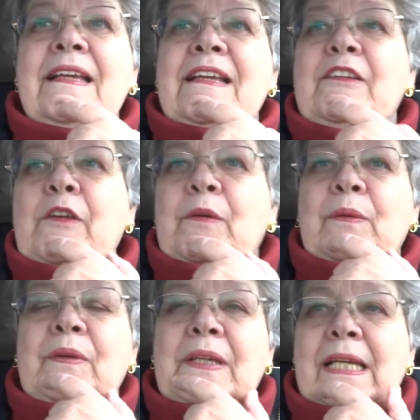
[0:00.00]
So
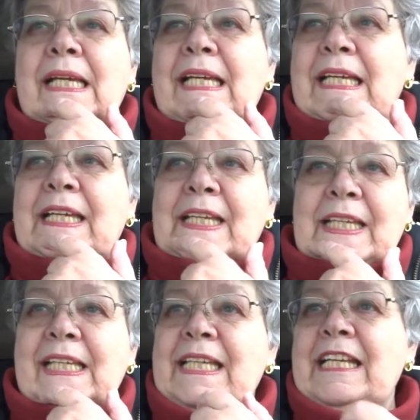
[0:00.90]
uh,
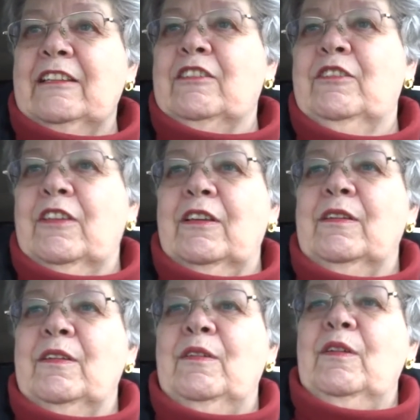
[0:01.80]
it's
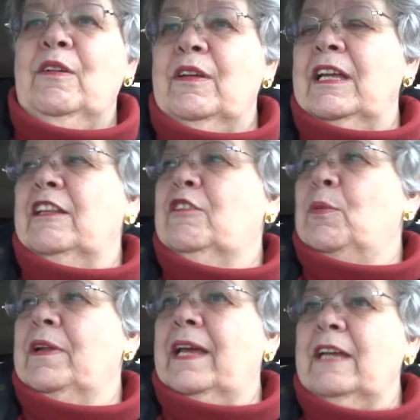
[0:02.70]
it's
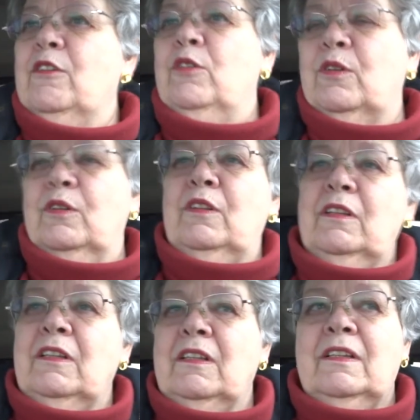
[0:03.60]
what I call
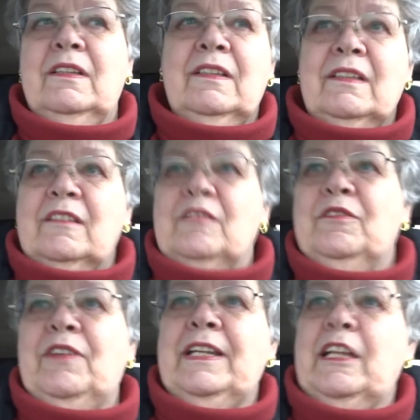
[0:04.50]

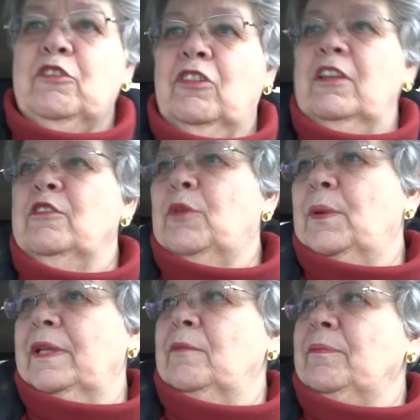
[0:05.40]
financial
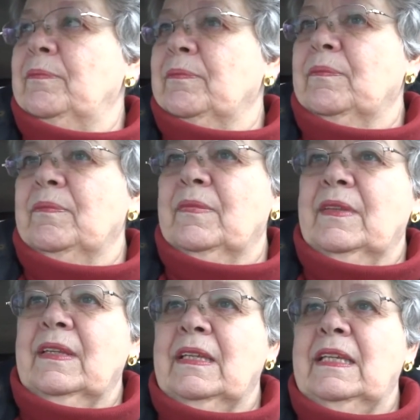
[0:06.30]
overwhelm,
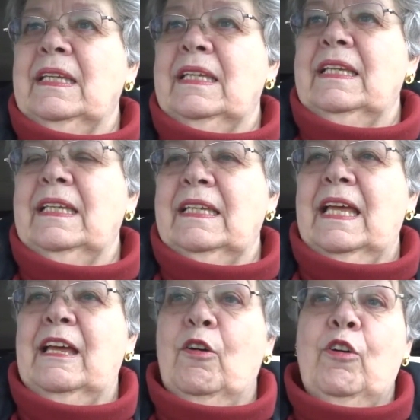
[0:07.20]

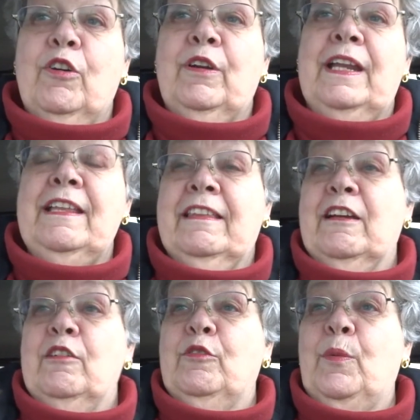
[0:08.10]
uh, or anything
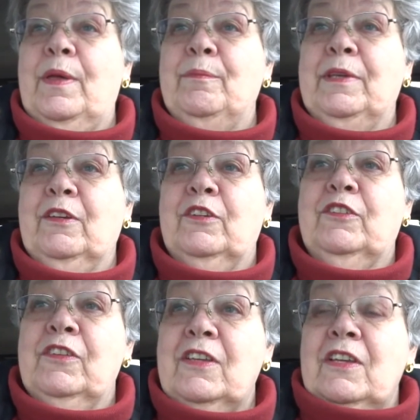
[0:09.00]
overwhelmed,
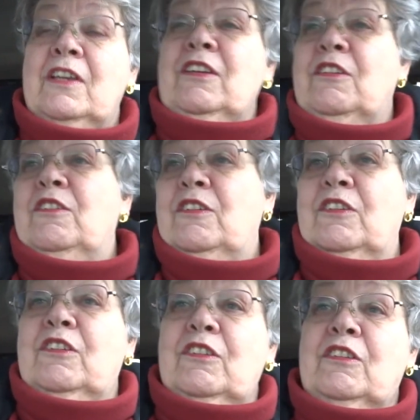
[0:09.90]
because you,
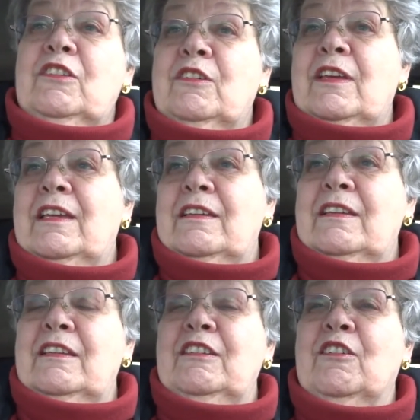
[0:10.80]

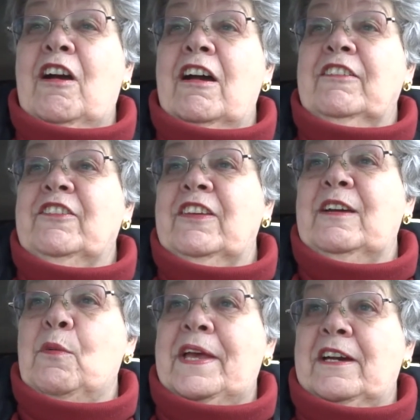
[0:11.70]
you can't see
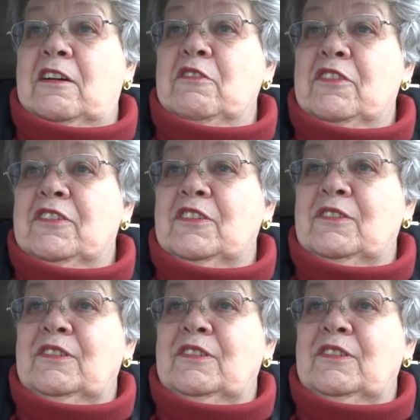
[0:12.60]
a way out. You,